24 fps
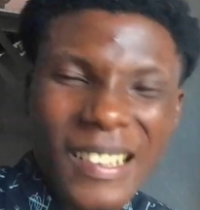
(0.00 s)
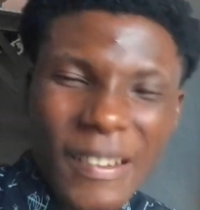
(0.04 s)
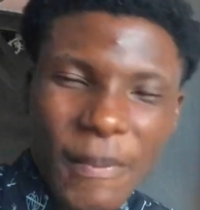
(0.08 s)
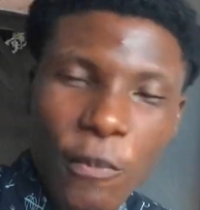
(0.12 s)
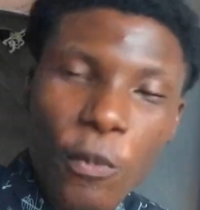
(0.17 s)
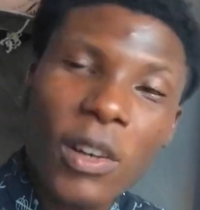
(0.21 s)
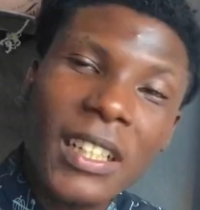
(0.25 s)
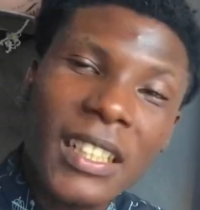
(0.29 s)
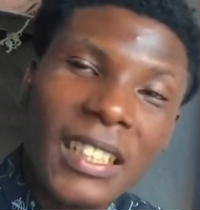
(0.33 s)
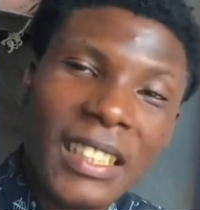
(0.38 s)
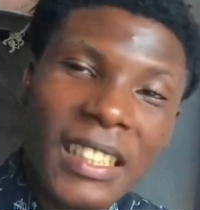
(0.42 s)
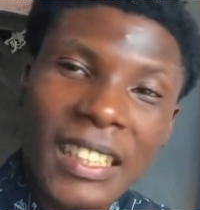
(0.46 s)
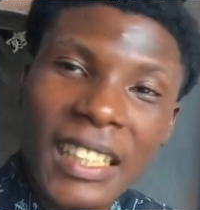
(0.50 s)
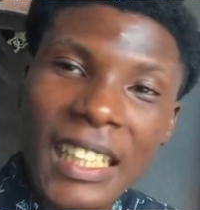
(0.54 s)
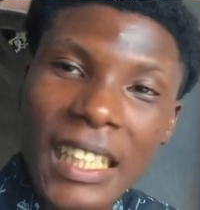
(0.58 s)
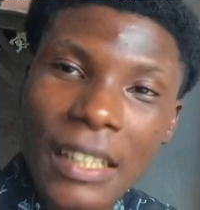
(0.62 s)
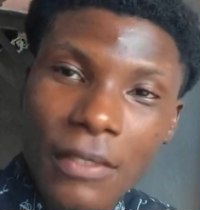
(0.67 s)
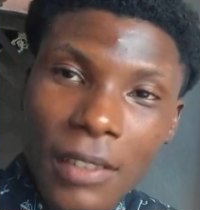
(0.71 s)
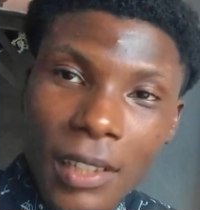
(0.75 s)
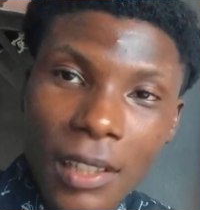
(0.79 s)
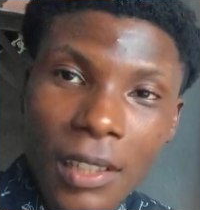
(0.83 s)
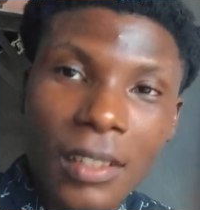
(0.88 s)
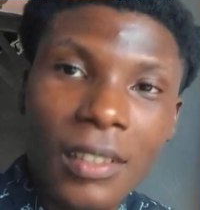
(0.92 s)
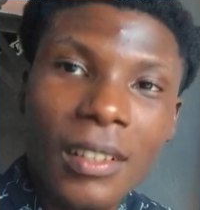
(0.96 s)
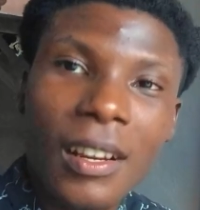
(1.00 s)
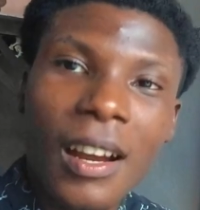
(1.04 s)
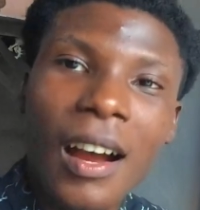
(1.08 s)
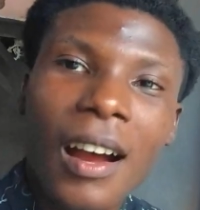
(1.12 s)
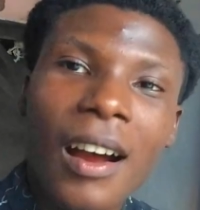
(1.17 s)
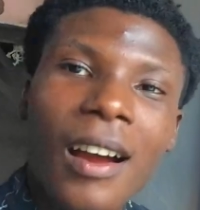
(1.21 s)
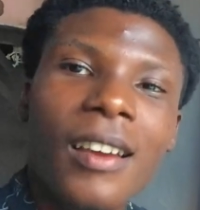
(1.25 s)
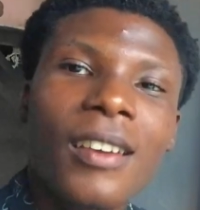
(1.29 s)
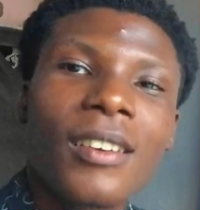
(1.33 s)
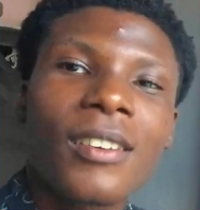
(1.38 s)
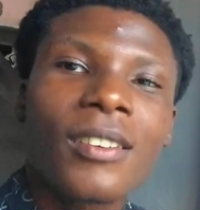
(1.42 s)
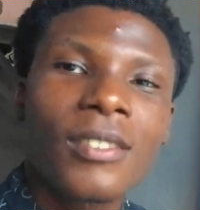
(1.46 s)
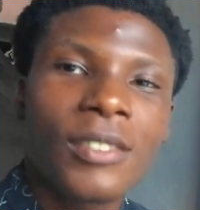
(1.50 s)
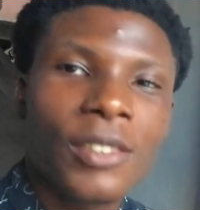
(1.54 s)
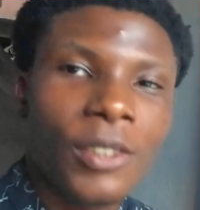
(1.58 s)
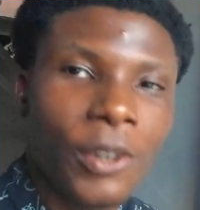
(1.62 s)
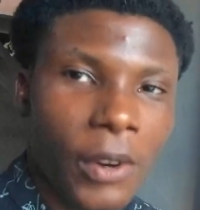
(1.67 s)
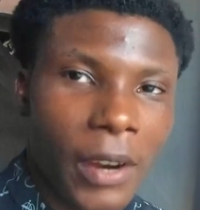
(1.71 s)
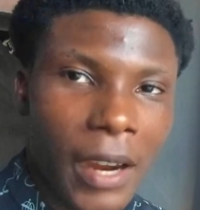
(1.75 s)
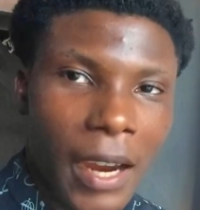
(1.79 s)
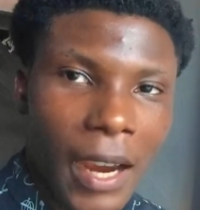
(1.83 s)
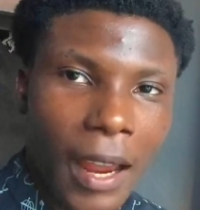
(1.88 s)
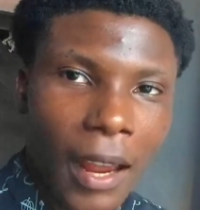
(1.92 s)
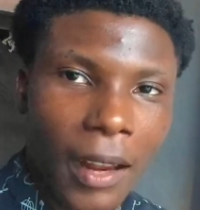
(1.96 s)
money is leaving
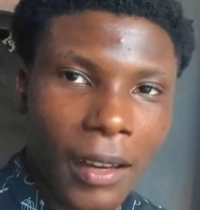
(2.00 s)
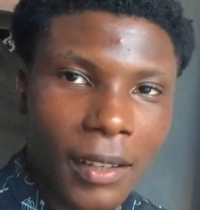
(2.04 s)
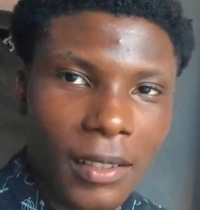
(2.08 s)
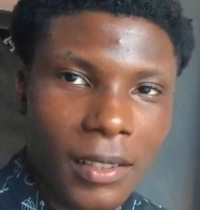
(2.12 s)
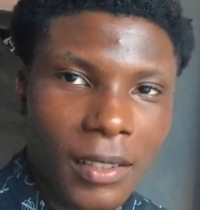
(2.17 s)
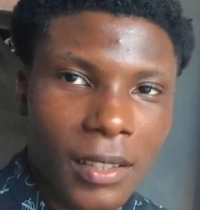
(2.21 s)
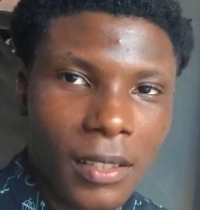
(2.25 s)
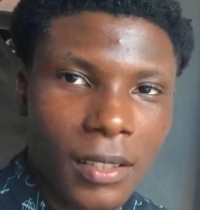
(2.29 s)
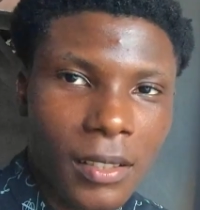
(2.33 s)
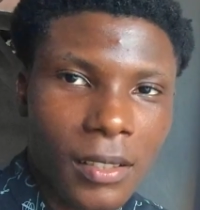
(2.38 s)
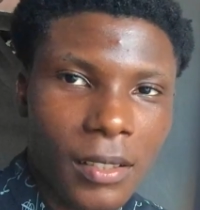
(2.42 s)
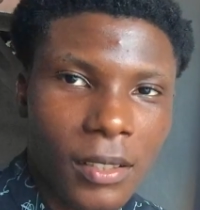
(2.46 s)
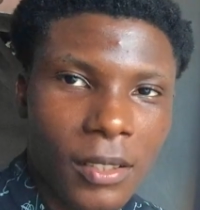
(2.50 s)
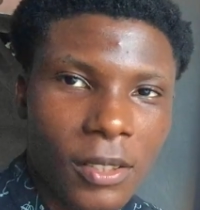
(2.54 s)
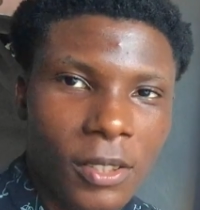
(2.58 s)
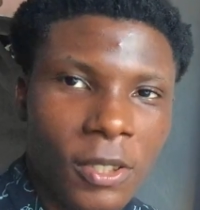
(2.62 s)
your hands.